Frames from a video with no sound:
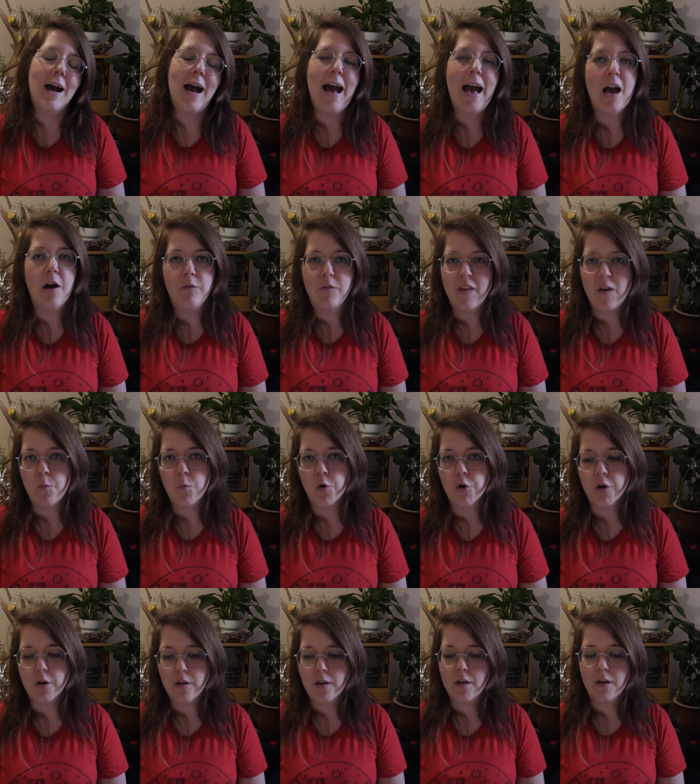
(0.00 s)
how they
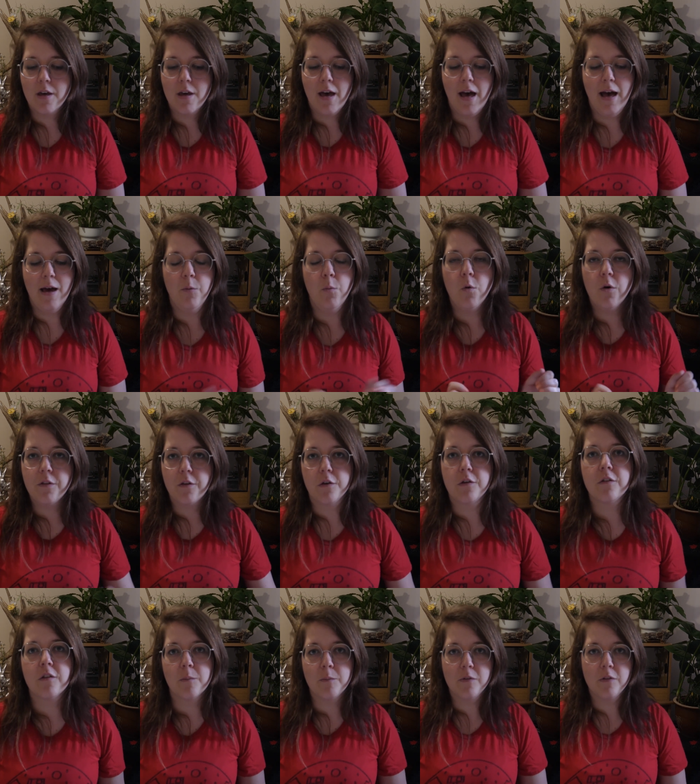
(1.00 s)
work, and what
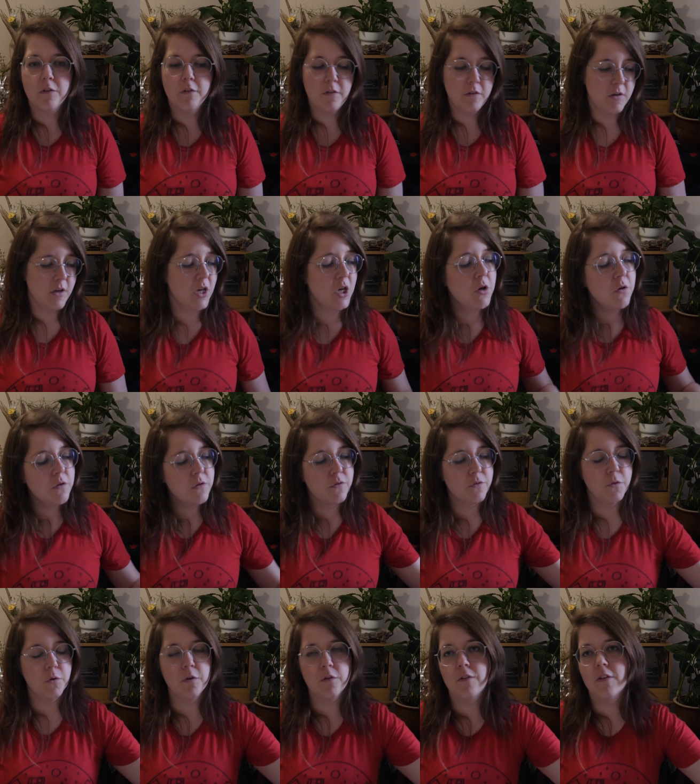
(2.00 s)
those substances are
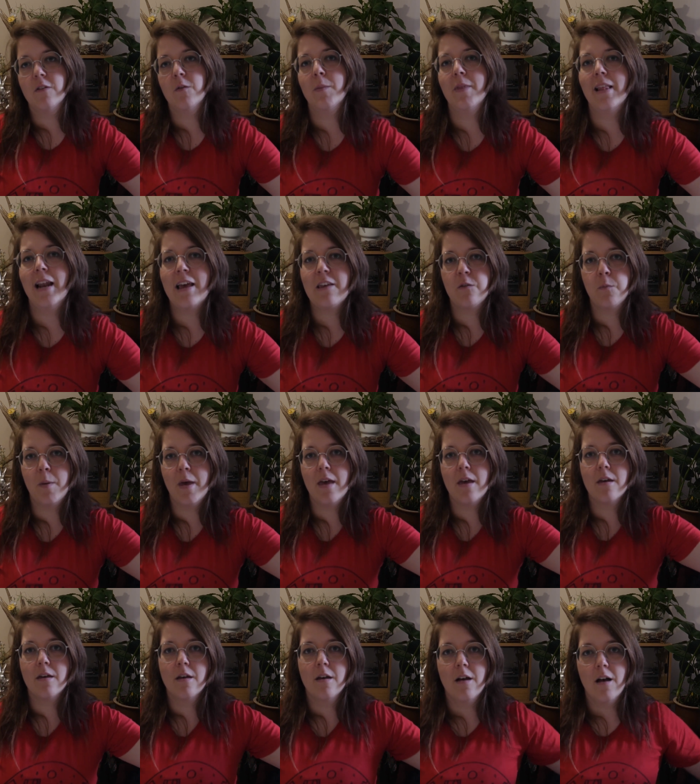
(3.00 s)
used for. So this will be the last
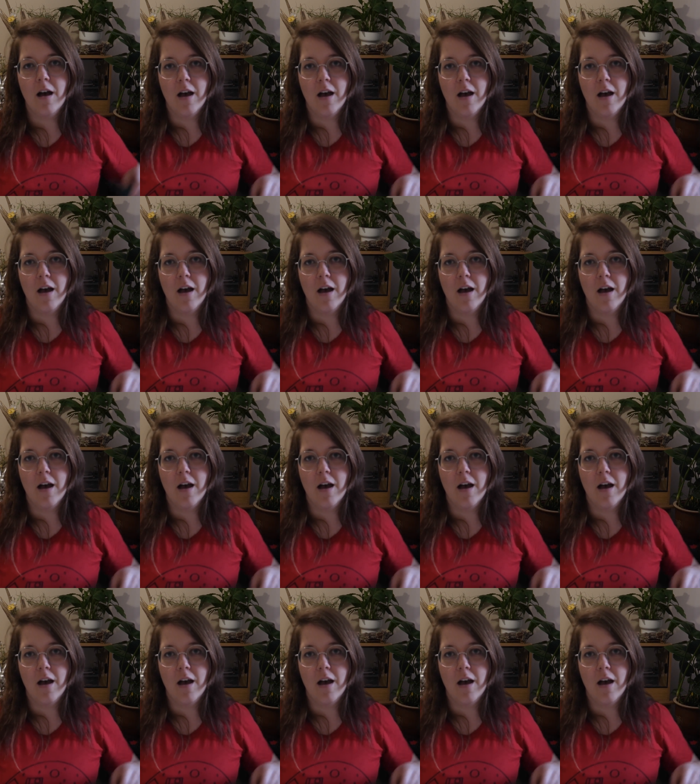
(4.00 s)
bit.